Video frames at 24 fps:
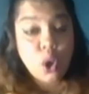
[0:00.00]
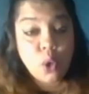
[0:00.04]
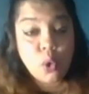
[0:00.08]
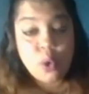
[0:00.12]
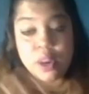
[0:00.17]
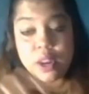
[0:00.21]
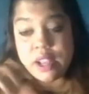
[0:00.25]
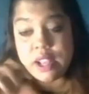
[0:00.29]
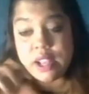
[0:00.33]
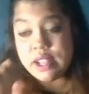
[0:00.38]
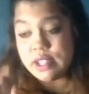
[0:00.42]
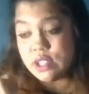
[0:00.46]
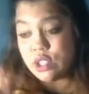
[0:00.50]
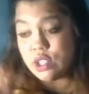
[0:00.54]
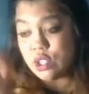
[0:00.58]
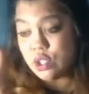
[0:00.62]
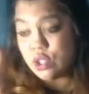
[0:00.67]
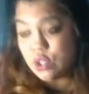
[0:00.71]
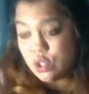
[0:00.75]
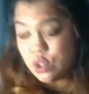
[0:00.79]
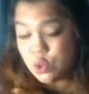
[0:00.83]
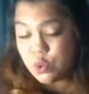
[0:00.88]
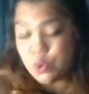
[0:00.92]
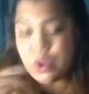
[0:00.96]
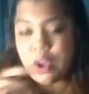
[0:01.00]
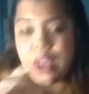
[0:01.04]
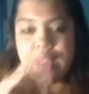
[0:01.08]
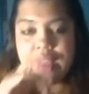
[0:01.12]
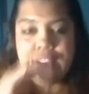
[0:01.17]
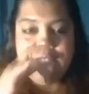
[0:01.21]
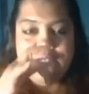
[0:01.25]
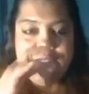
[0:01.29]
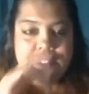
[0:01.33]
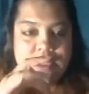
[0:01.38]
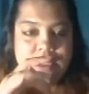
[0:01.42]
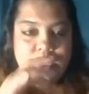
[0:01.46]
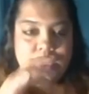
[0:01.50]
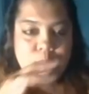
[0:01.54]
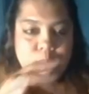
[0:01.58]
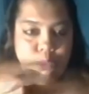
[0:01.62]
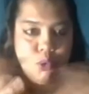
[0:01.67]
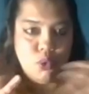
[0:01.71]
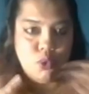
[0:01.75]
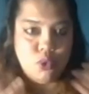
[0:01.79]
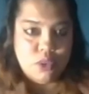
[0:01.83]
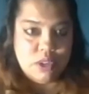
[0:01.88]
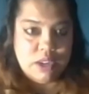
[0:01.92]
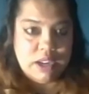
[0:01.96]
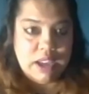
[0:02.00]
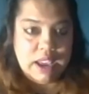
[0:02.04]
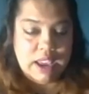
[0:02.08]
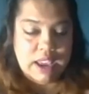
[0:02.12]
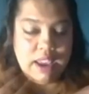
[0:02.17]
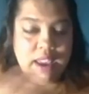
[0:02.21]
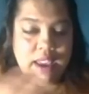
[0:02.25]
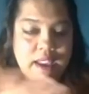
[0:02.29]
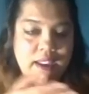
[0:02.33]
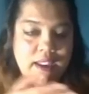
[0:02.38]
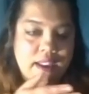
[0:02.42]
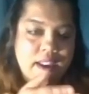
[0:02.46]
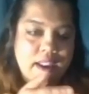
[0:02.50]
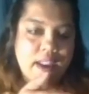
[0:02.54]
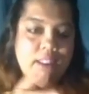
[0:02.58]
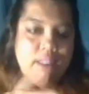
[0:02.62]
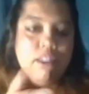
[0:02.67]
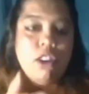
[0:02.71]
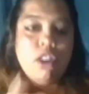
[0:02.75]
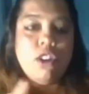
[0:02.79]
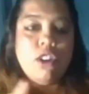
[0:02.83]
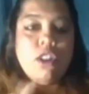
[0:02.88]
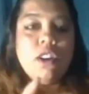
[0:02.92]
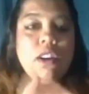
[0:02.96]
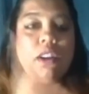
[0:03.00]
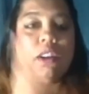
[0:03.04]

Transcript: which is in about a minute. And I don't know if there are other